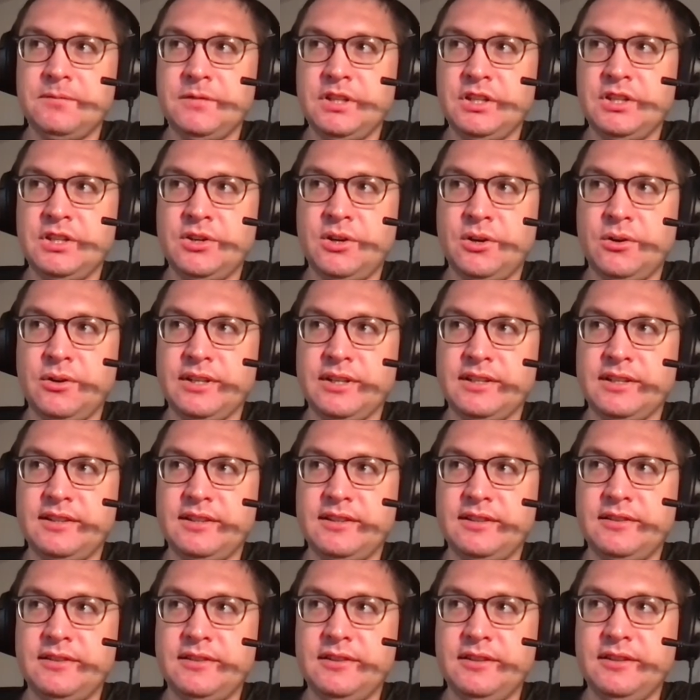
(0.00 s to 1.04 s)
you know,
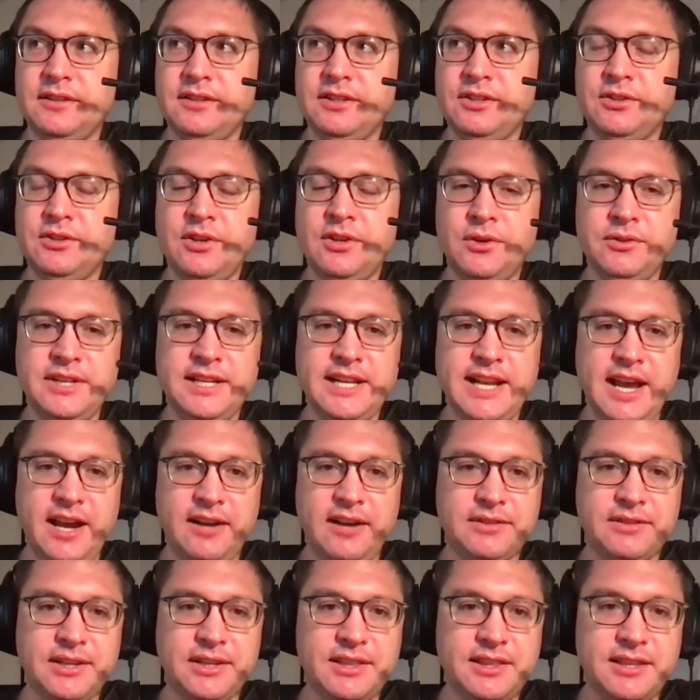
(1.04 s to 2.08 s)
you don't need
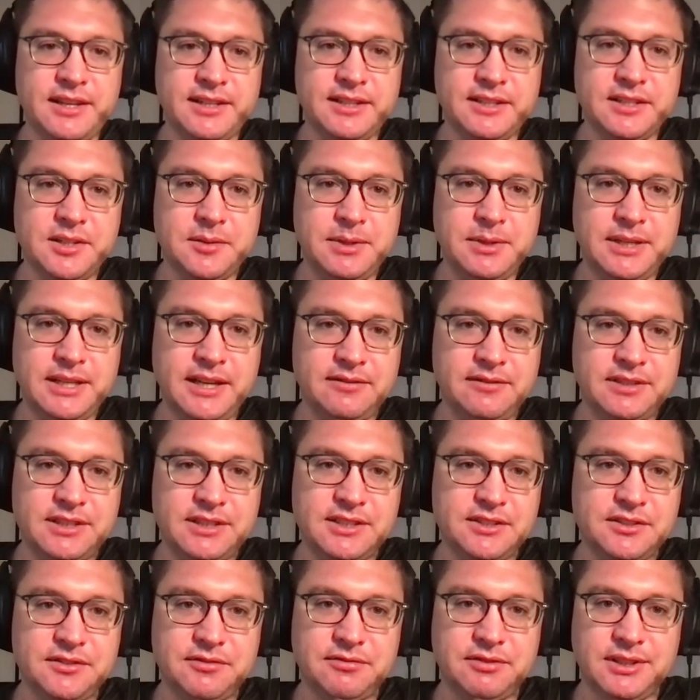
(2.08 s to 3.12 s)
everything to be
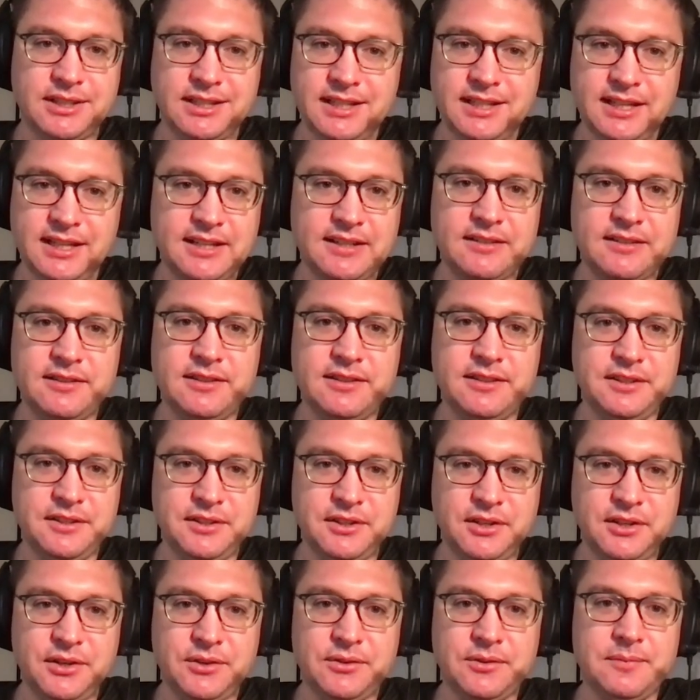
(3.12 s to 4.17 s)
evidence for God, you
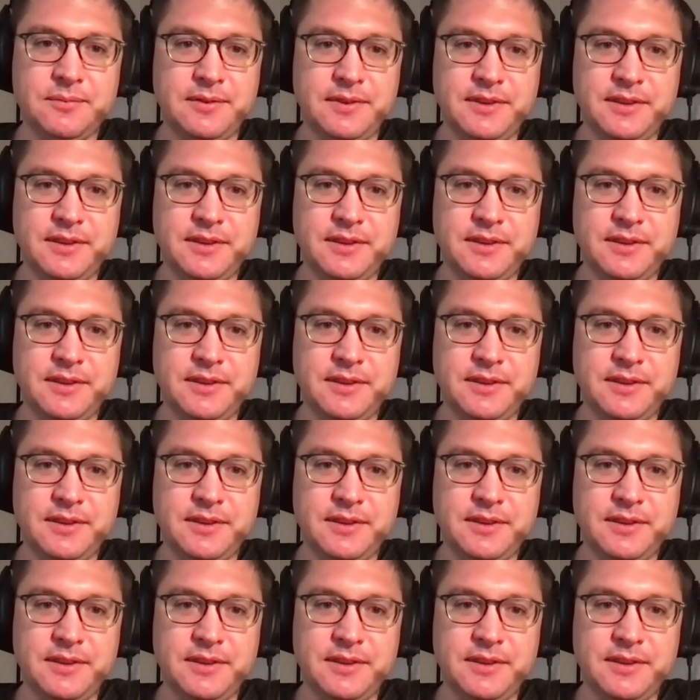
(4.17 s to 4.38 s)
know? Right.